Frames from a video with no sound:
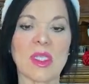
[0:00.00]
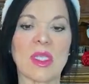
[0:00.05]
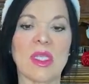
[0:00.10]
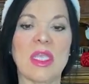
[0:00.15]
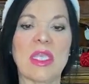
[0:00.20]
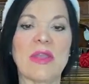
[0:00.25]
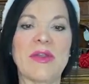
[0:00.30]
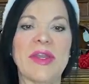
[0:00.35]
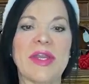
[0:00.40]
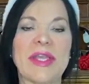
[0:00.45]

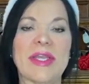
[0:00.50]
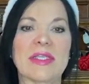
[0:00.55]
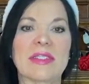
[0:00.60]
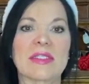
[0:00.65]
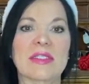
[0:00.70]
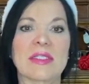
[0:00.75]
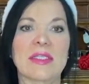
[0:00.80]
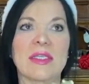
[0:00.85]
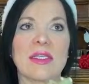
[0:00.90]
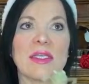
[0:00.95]
Here it
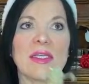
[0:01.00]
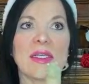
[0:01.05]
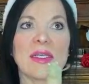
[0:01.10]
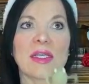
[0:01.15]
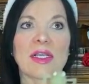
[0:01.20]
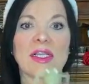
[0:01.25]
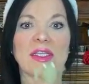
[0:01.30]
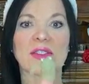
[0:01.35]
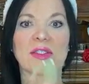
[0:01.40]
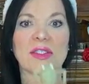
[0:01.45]
is,
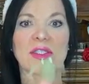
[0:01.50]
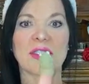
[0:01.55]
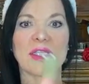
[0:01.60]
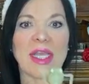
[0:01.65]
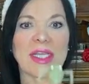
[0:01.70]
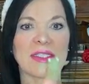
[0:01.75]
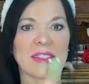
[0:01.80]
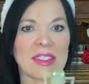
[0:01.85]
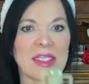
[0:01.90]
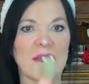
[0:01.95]
because
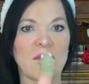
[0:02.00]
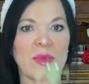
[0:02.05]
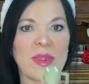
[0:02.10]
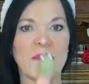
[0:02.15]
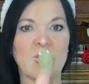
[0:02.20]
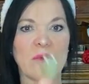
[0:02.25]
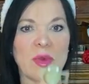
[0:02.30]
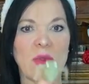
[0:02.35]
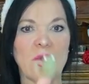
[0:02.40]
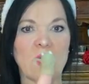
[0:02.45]
that's how we
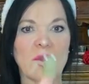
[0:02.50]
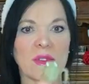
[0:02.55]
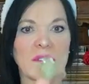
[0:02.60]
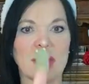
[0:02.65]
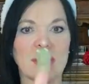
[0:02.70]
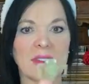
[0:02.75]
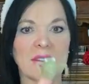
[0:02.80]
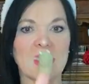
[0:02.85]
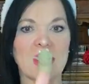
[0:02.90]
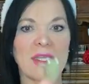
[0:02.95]
rolled
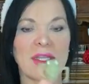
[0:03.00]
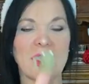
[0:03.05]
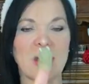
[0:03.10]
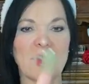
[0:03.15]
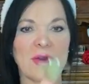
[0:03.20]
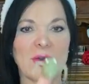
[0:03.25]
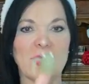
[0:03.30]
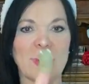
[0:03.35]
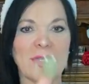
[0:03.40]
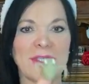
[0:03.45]
in
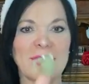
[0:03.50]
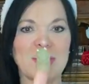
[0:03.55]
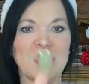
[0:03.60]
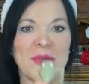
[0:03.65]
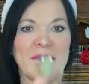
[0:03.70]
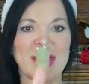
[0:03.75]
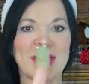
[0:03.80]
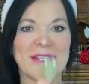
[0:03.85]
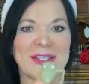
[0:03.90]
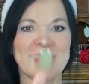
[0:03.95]
our early
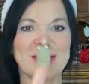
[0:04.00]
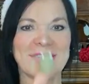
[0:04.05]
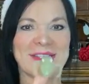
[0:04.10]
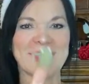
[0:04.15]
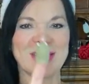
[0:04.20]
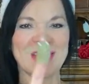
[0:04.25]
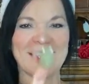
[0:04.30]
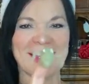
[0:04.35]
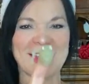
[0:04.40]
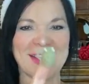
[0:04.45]
20s.
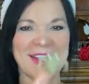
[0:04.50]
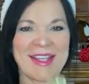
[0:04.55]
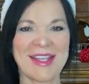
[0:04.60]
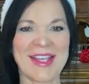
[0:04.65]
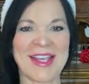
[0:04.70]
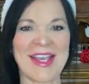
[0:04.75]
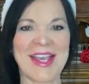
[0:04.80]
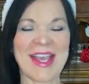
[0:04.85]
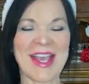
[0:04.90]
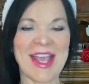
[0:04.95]

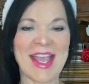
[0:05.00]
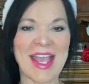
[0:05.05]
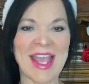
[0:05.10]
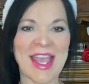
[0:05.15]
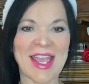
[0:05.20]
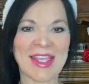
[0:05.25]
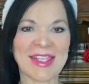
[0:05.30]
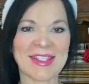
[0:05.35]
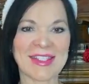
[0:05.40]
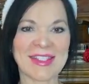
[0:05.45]

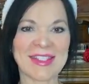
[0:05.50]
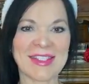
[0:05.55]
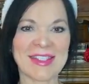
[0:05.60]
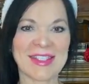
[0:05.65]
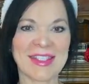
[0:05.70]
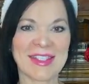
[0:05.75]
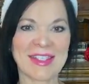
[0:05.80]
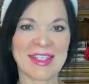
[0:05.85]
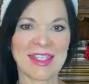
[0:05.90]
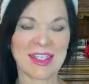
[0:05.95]
And
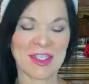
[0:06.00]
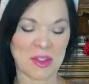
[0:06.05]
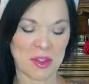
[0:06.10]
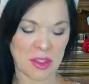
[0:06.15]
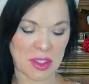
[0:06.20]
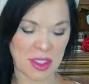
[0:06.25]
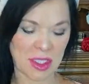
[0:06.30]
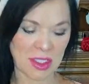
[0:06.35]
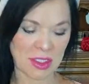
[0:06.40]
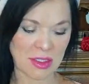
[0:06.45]

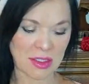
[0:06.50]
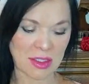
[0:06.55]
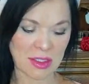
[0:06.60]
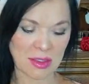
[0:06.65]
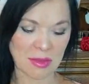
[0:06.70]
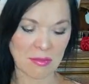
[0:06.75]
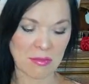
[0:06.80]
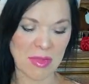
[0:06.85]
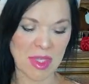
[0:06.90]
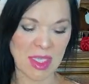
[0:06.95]
this
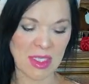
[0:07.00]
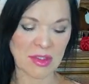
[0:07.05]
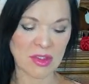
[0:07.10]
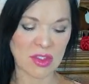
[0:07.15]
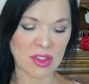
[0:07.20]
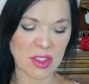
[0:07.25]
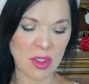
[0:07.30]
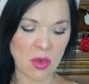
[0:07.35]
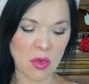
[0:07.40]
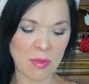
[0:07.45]
means
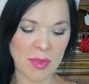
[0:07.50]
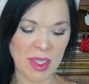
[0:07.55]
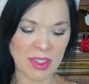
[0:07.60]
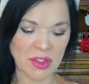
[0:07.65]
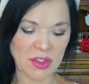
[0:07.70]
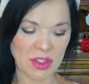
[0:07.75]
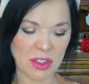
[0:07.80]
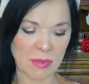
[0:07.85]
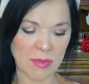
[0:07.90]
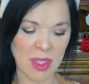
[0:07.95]
so
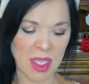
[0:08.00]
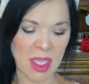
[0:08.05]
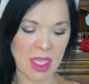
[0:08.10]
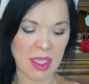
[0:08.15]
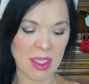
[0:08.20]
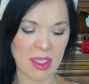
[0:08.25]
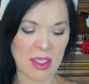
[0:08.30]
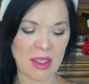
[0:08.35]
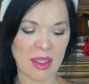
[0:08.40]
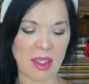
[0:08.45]
much to
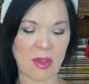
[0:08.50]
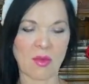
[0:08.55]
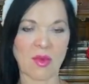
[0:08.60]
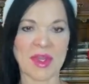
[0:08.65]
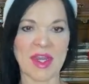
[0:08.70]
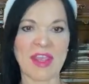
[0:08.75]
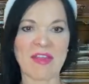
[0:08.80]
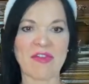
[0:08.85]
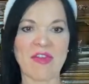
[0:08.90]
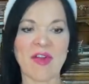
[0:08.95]
me that
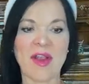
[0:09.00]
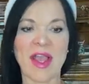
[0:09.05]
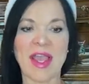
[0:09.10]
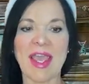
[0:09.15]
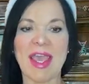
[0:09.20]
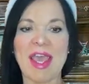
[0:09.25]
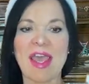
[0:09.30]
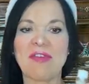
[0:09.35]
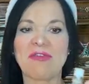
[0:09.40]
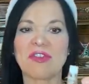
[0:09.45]
whenever I
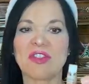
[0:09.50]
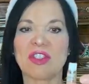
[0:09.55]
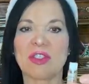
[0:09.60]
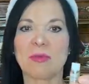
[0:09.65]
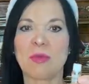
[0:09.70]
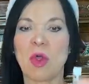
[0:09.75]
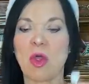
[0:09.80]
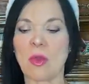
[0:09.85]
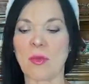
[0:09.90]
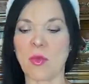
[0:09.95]
have a
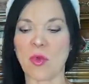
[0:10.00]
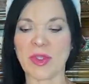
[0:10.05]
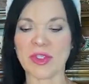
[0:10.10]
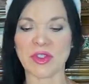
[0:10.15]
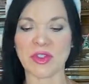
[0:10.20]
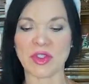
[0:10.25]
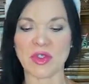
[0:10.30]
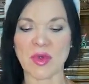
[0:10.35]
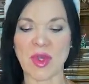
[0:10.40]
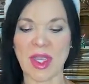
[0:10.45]
small
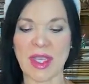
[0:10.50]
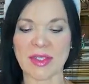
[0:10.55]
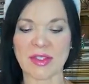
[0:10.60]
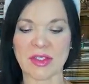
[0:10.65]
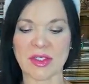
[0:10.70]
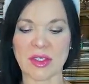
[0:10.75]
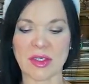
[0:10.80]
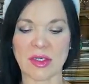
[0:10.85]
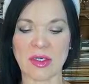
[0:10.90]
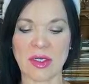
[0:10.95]

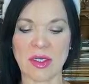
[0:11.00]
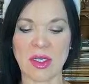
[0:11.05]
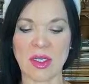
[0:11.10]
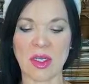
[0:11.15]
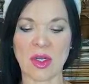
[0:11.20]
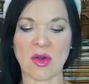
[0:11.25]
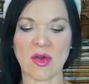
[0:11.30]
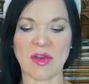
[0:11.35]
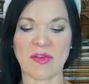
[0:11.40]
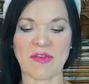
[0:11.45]
moisturizer
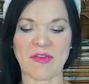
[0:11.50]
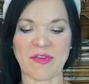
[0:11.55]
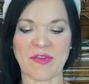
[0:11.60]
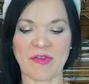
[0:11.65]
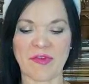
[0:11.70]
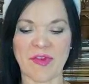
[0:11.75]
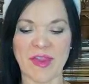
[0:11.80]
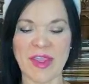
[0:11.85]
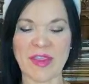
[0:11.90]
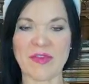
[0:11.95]
or a
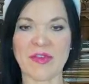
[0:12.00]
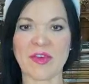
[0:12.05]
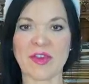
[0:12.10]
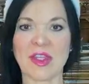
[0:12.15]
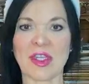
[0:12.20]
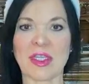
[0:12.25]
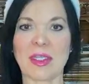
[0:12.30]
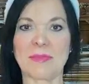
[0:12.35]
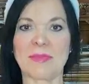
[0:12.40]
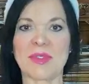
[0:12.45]

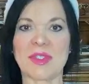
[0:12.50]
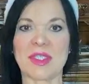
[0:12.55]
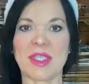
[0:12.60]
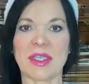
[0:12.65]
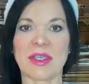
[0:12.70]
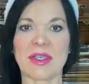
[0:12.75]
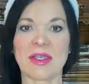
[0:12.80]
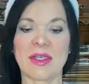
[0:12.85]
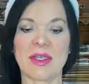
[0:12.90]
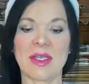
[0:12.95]
favored lipstick,